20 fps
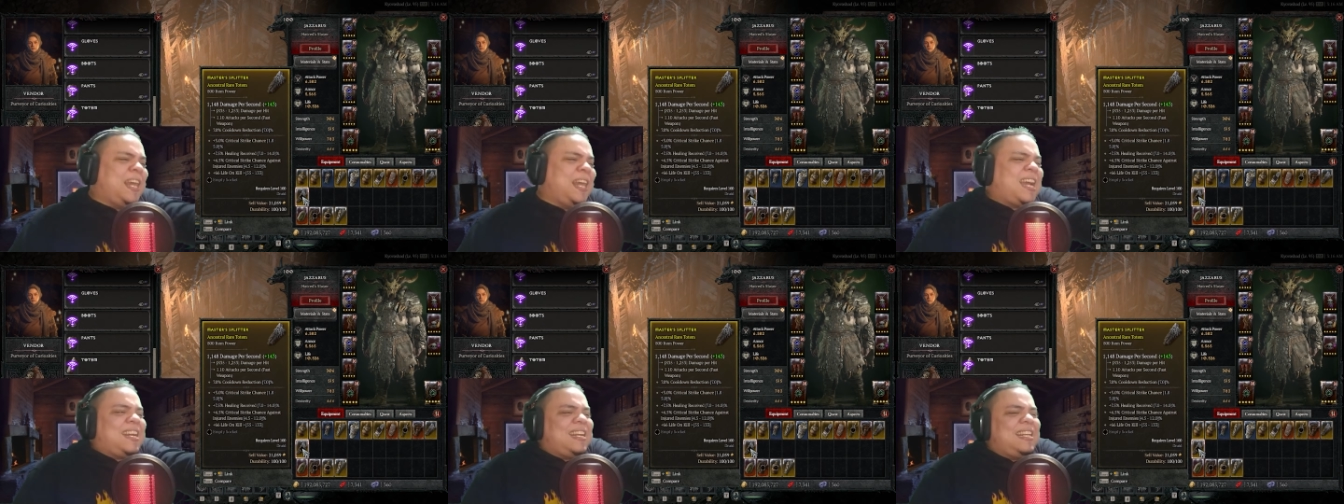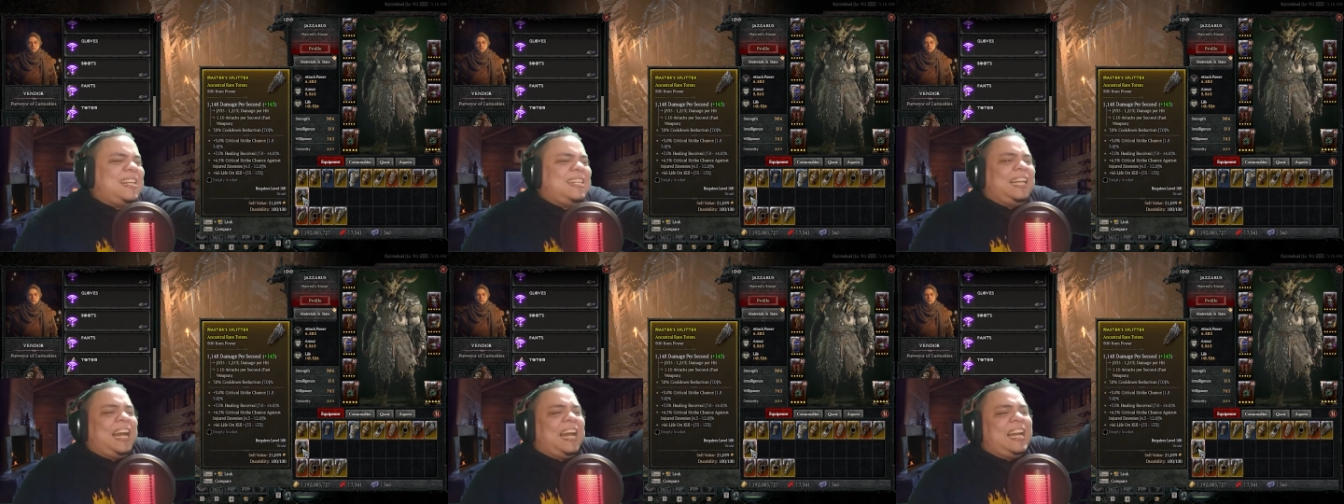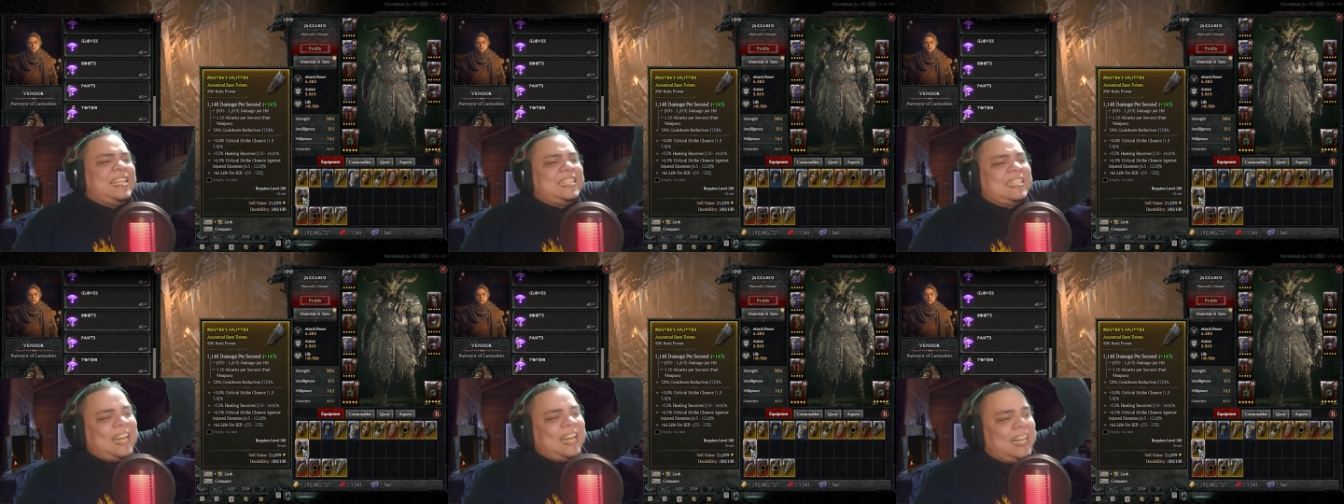and critical
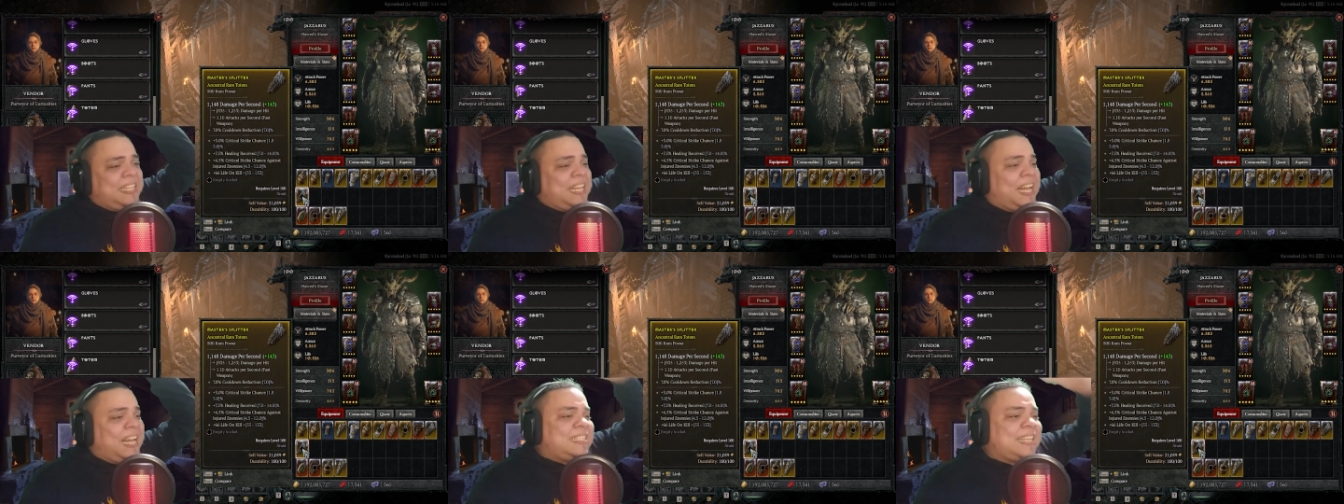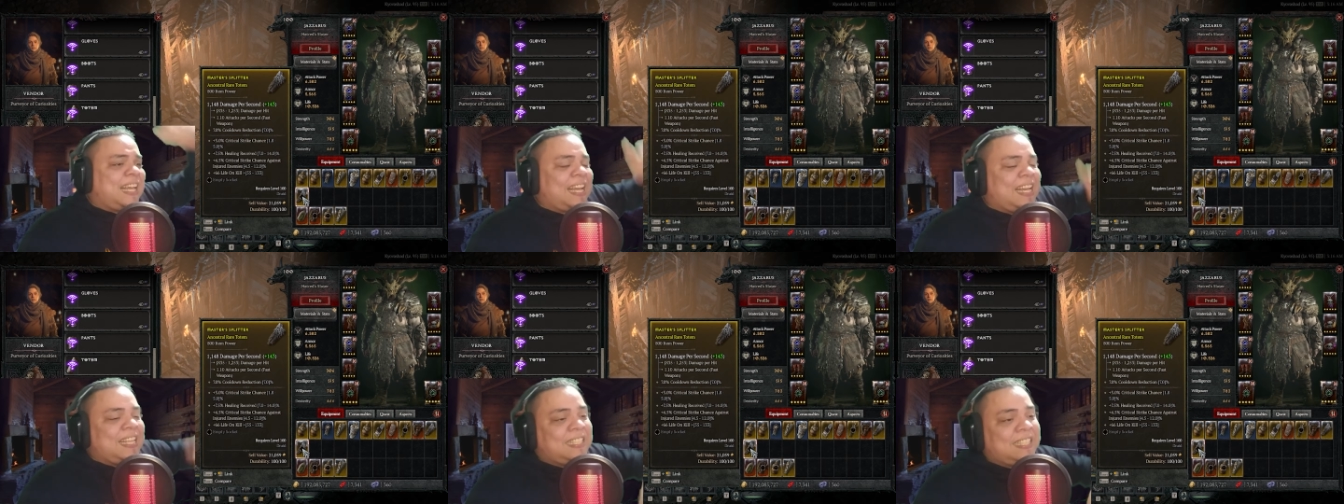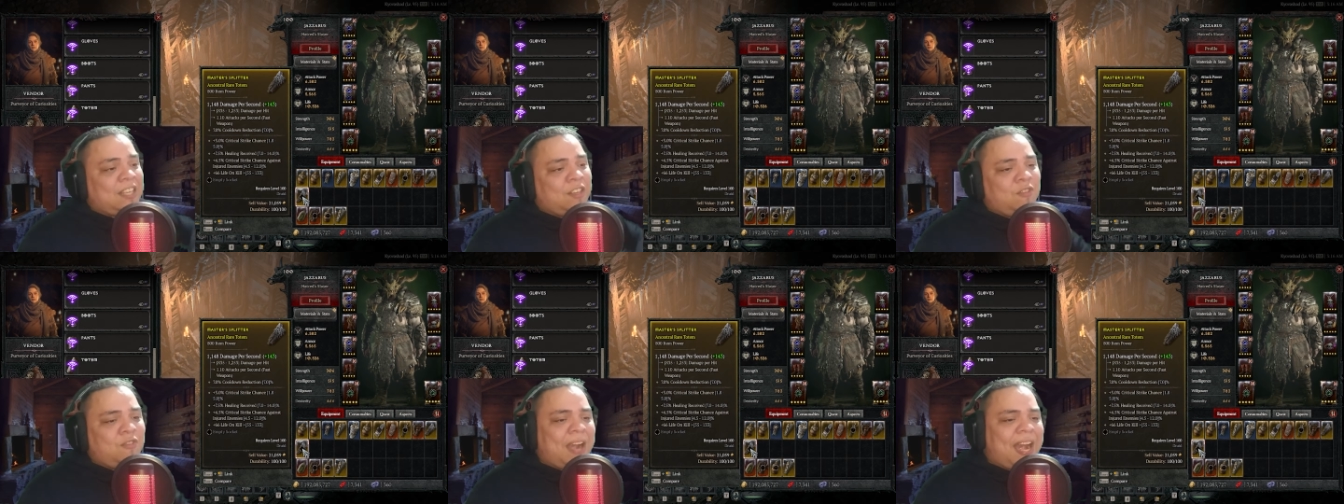strike chance against
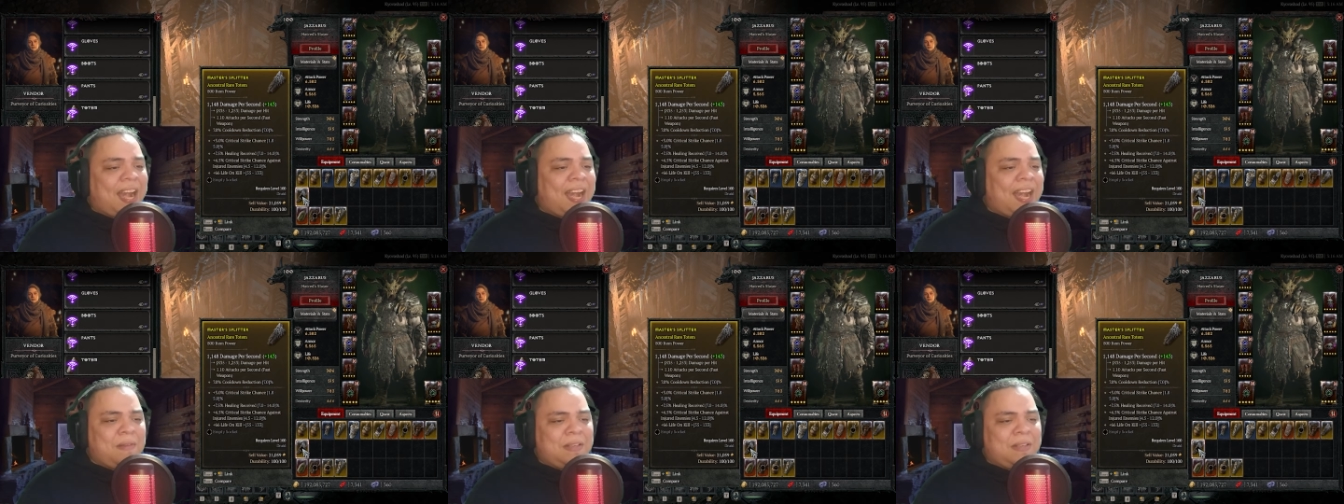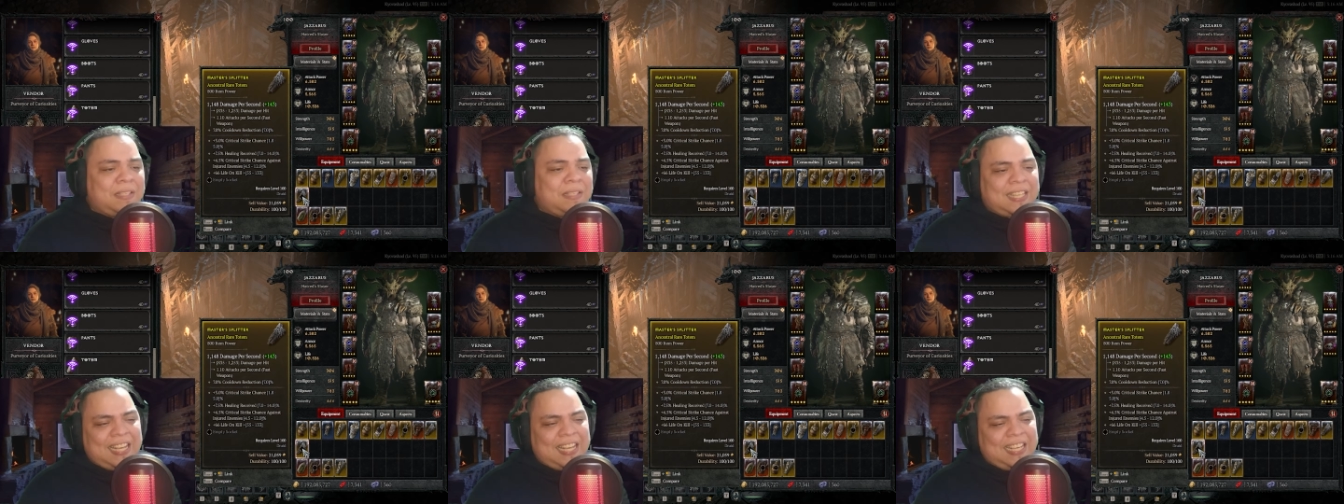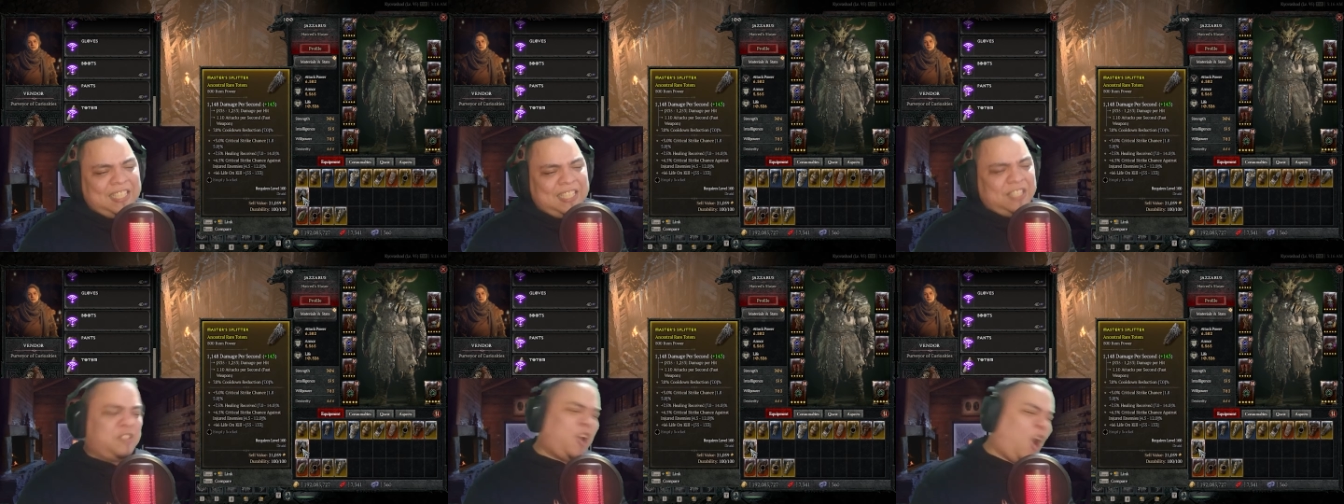your enemies
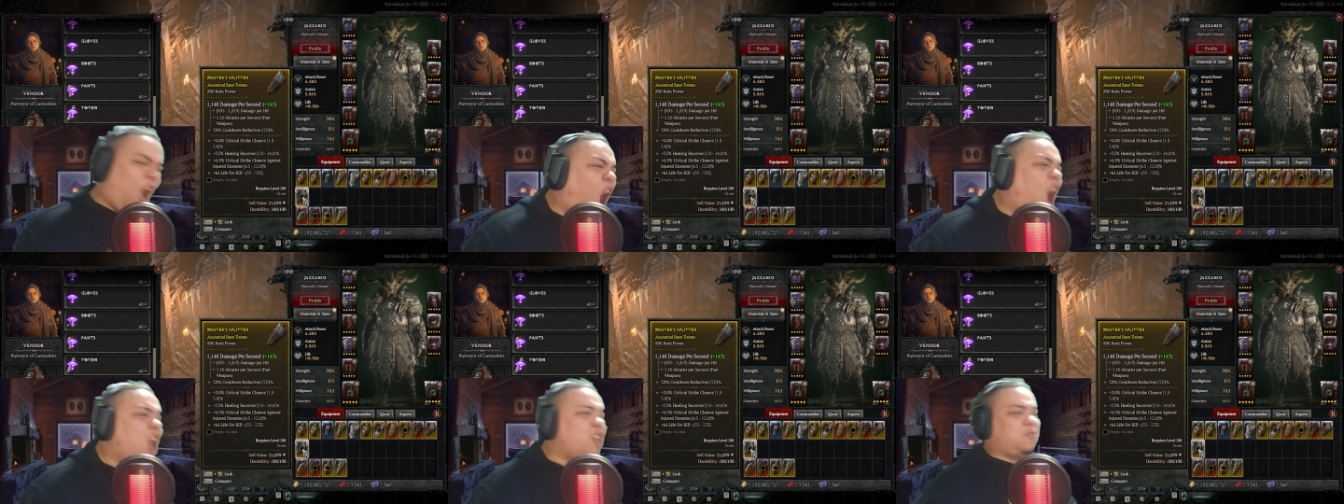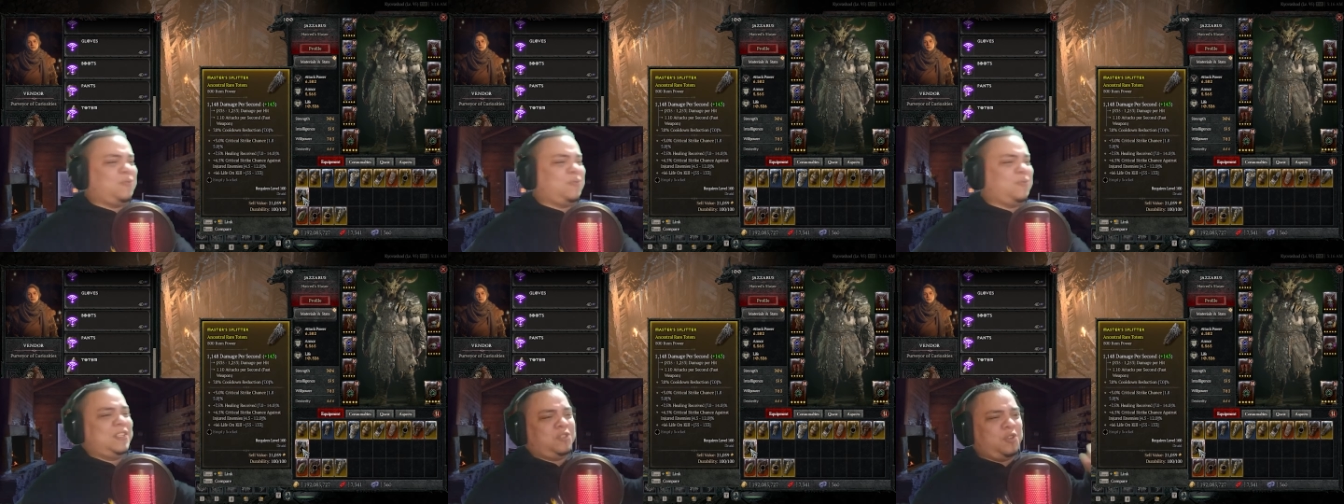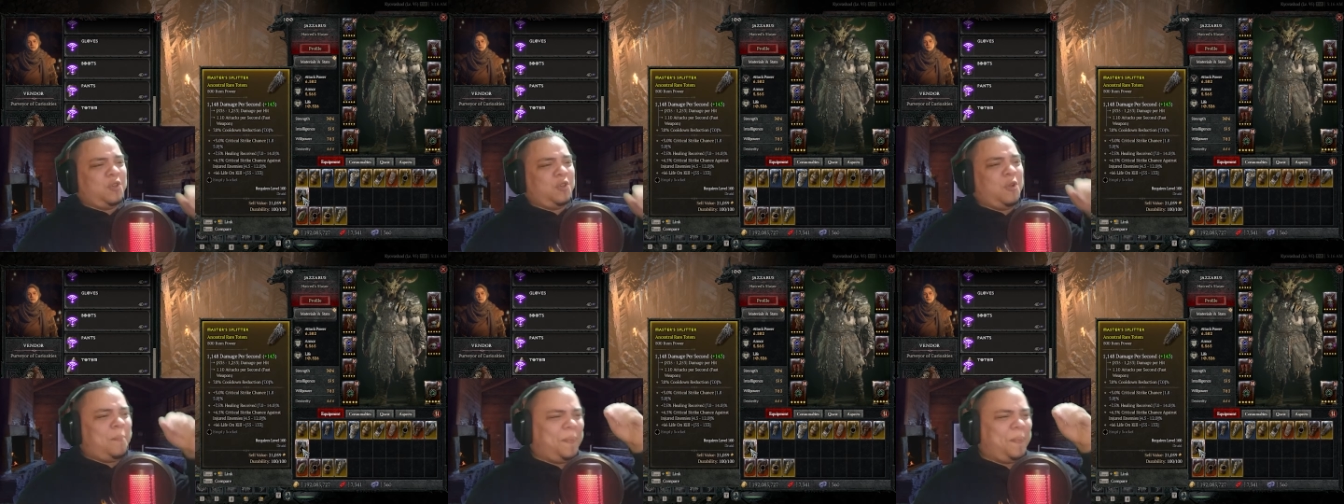is also
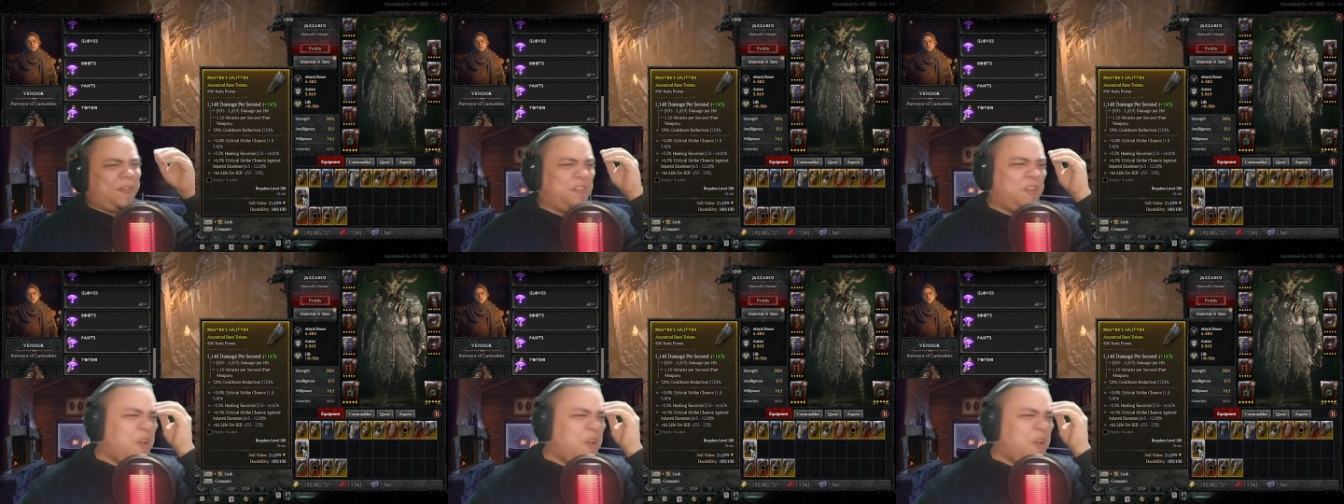stupid.